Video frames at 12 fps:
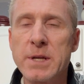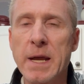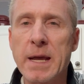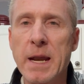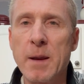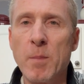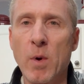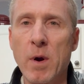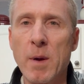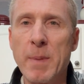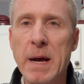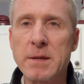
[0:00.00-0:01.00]
take any more
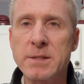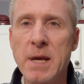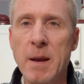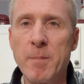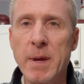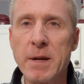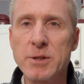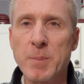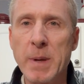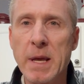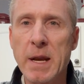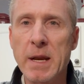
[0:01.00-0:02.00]
than about 10 minutes
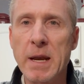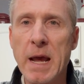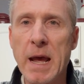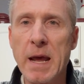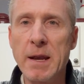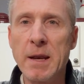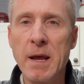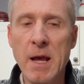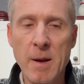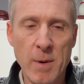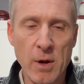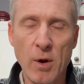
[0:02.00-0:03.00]
beginning to end. I'm
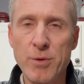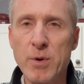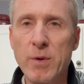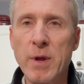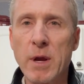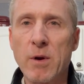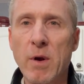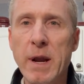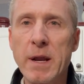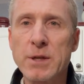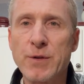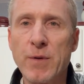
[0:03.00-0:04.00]
gonna go through the
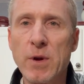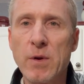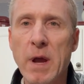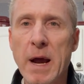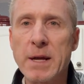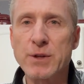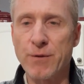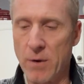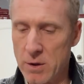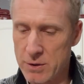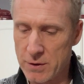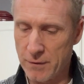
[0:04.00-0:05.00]
ingredients for you guys
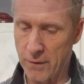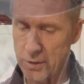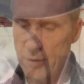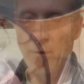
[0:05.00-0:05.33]
first. First